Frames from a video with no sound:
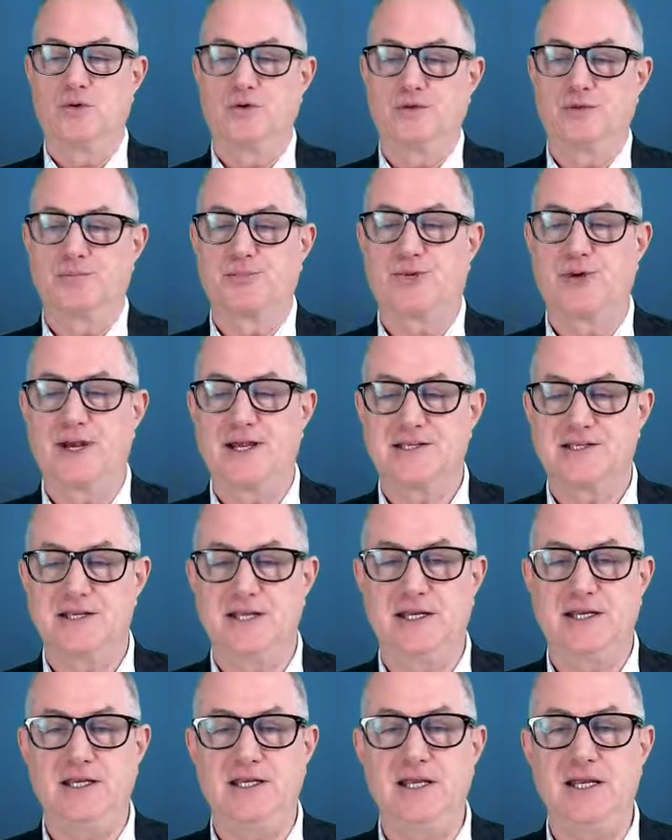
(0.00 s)
to press
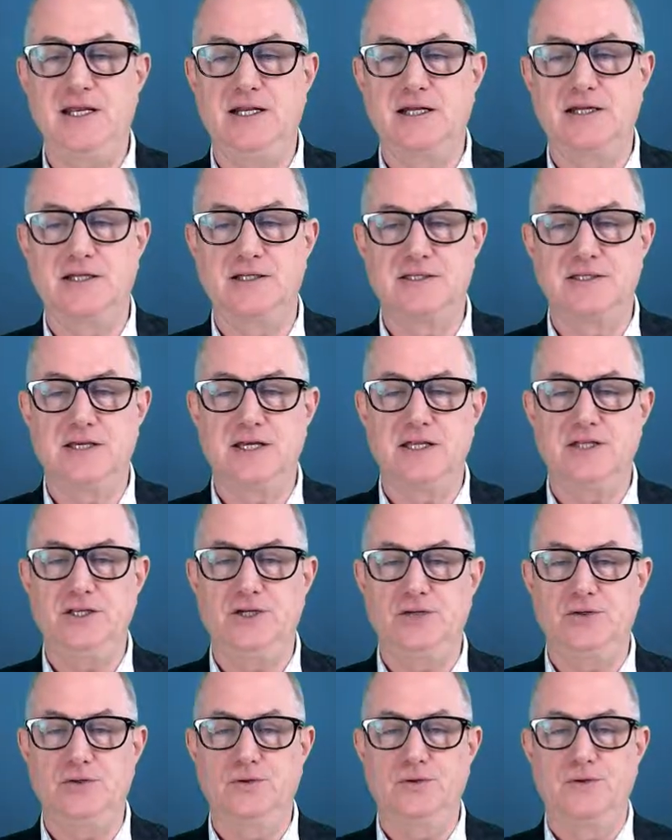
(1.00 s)
any key to
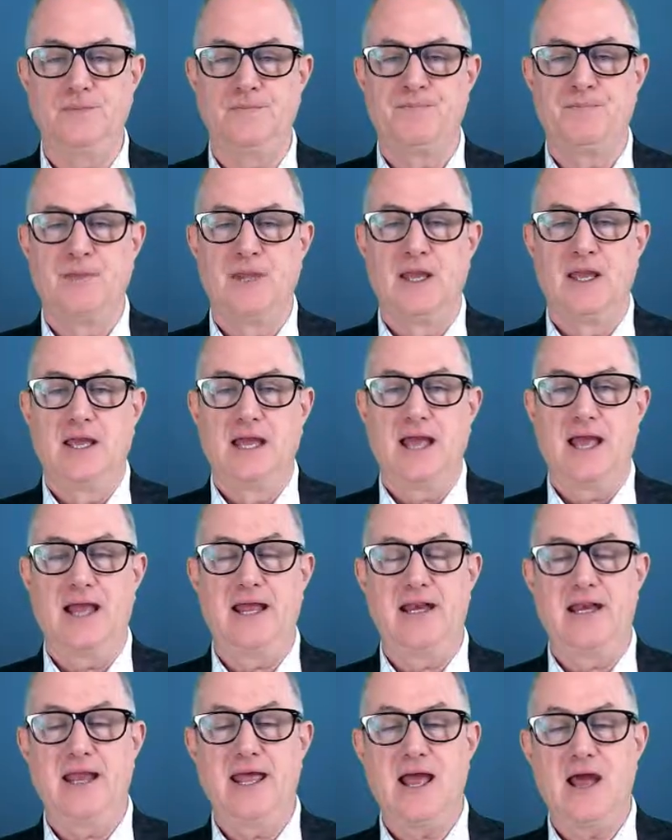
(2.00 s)
continue.
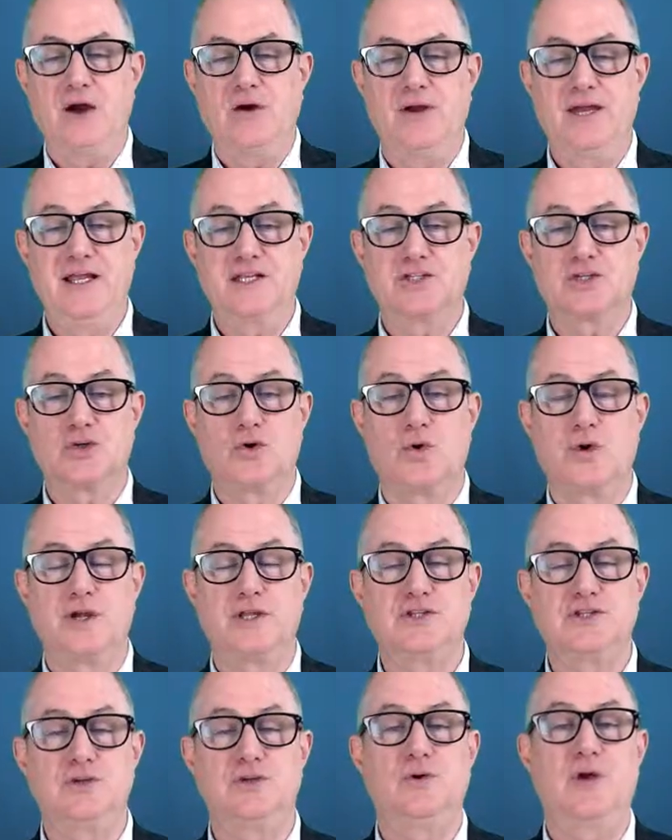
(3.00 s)
And now it's going
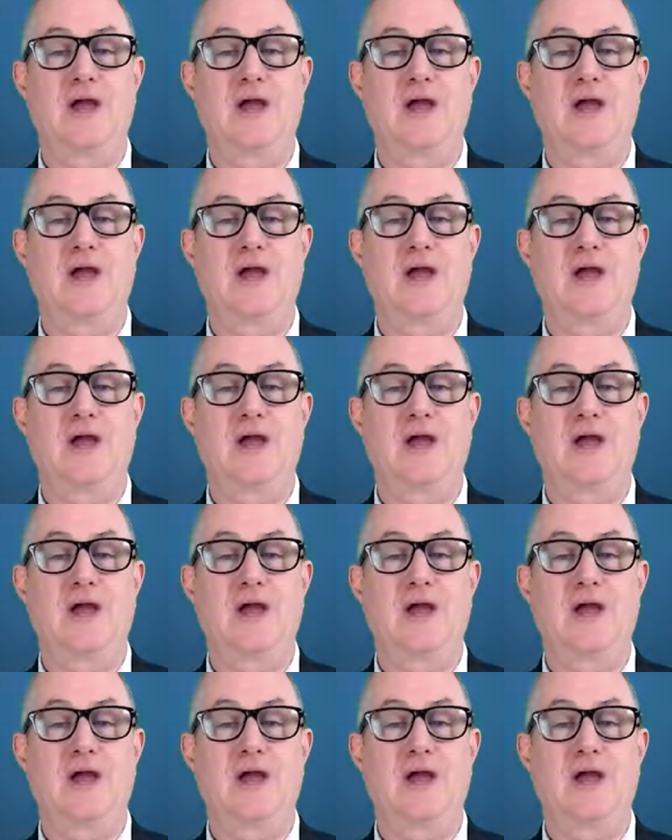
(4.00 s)
to